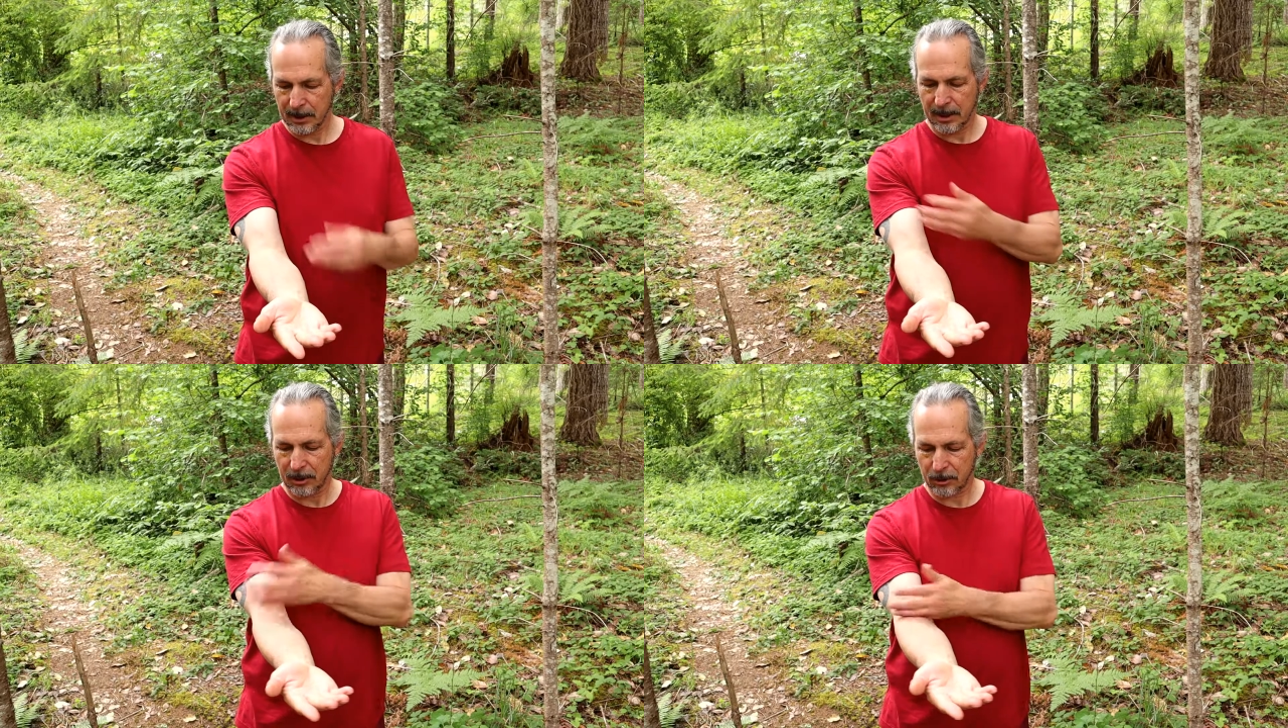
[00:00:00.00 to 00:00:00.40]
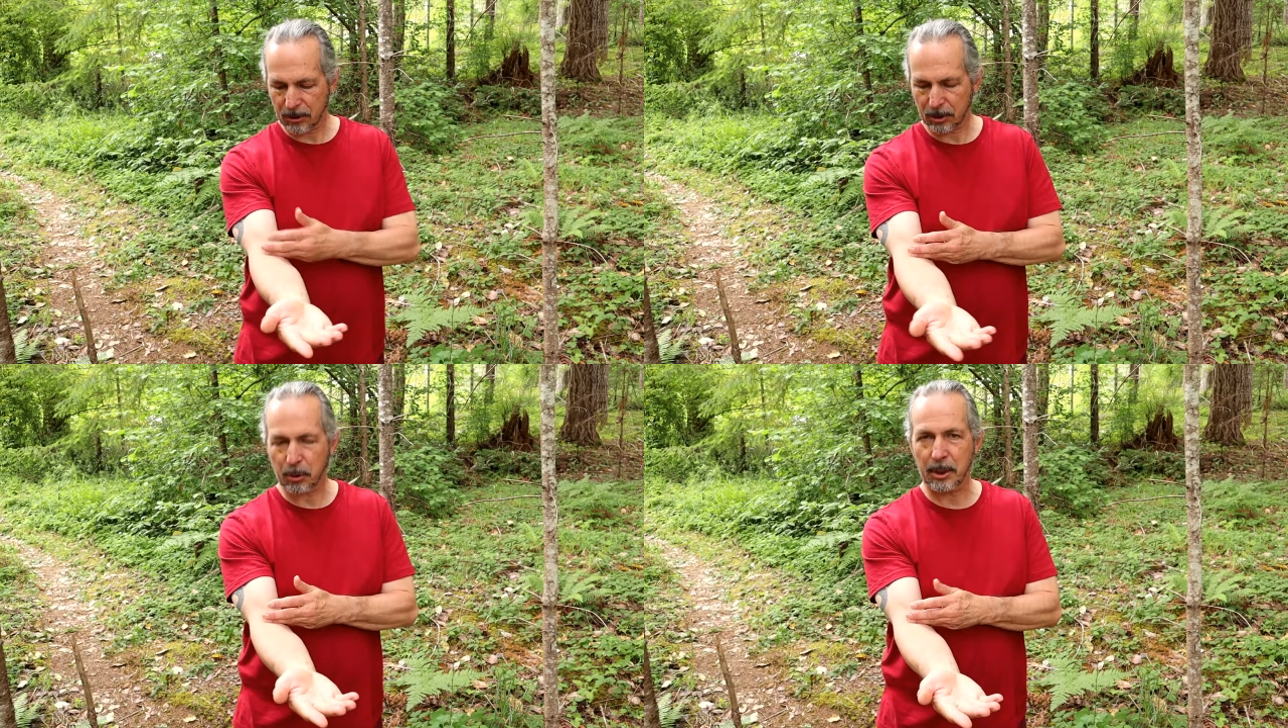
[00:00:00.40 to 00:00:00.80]
here's
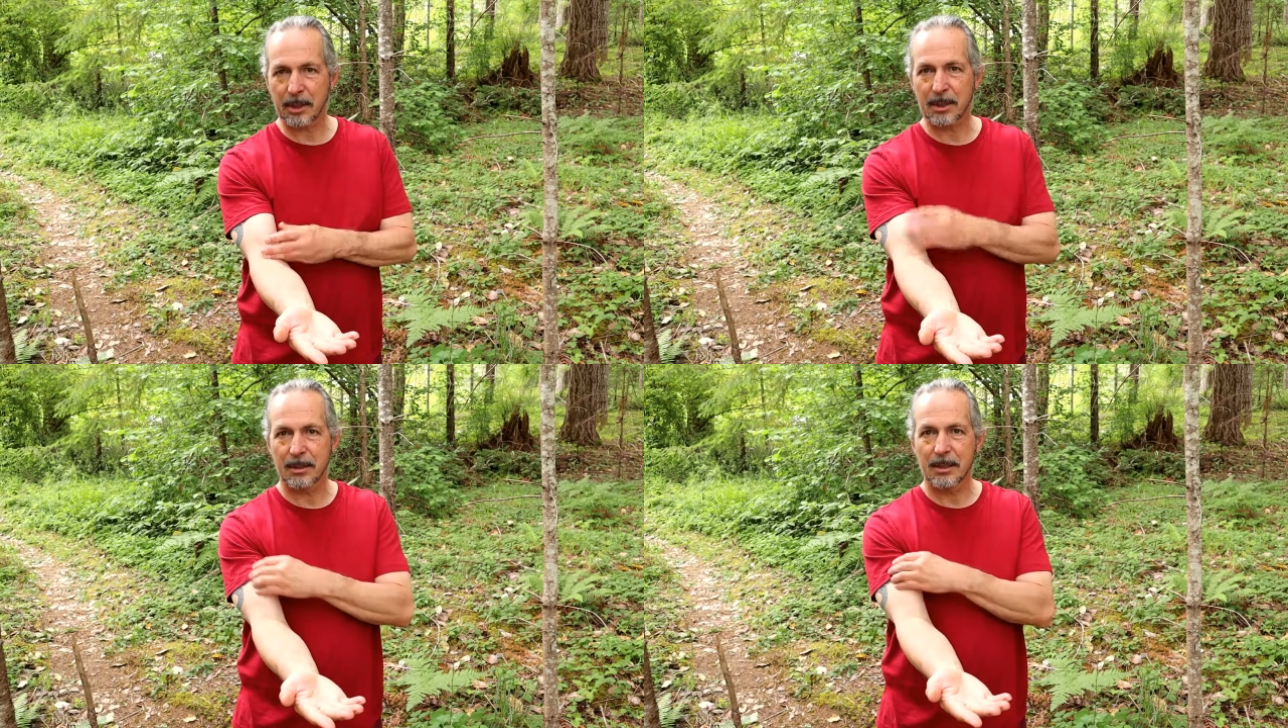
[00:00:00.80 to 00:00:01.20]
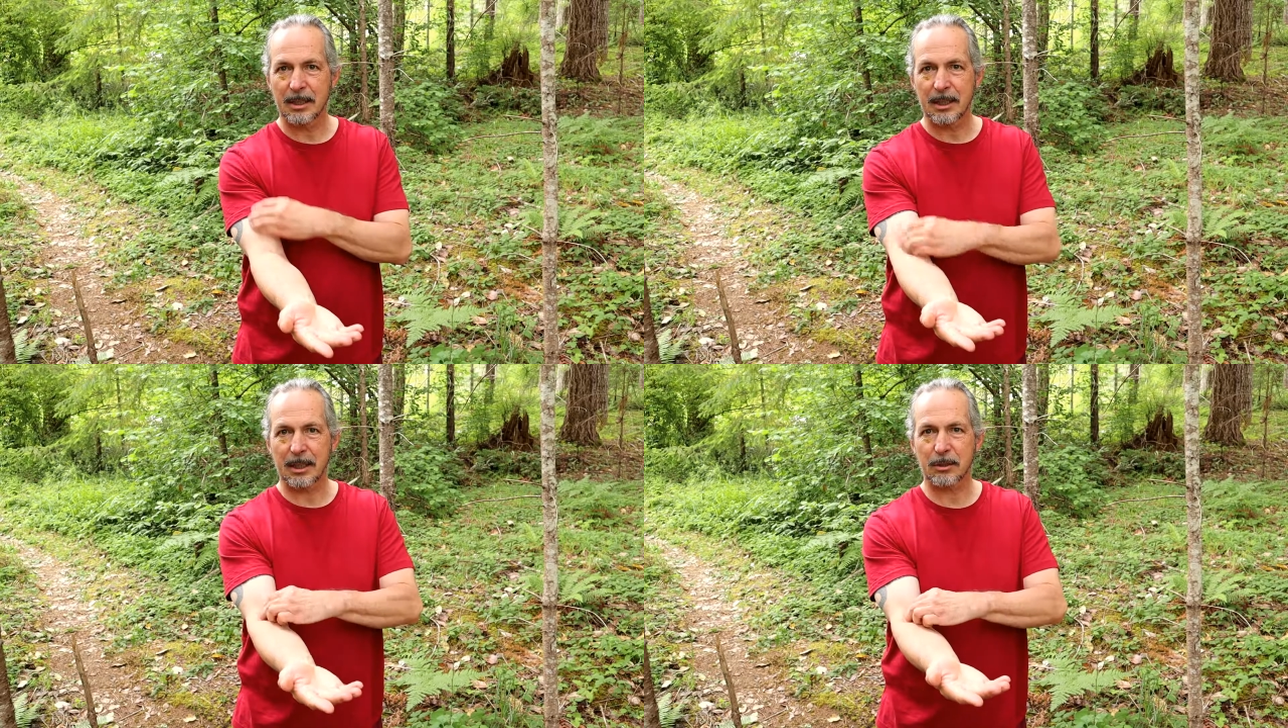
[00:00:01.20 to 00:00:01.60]
the crease,
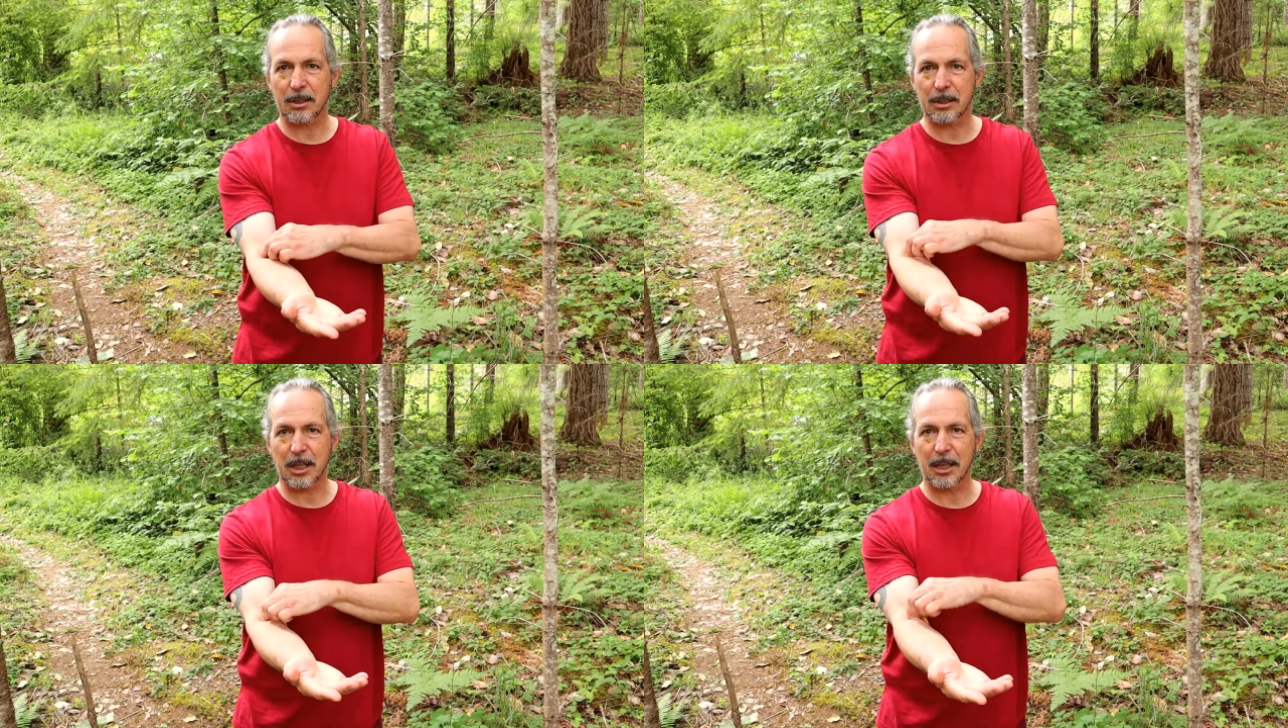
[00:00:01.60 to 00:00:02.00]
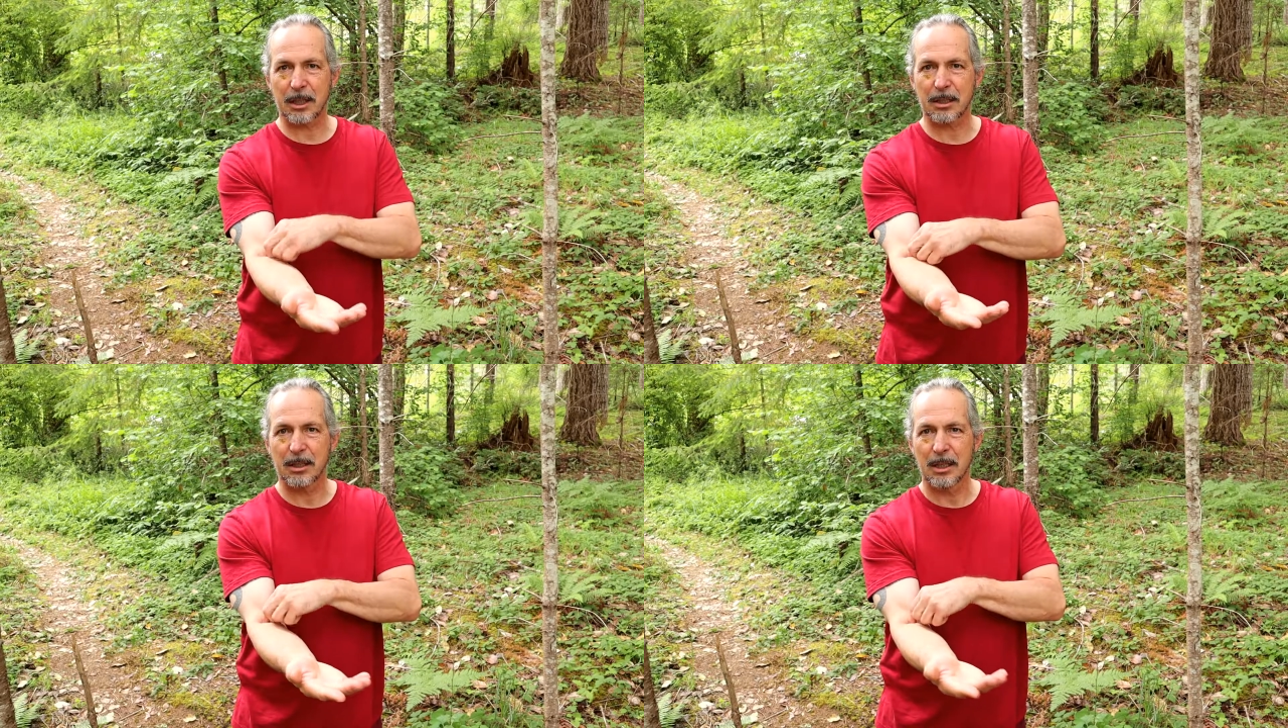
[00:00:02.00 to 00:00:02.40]
here's the tendon,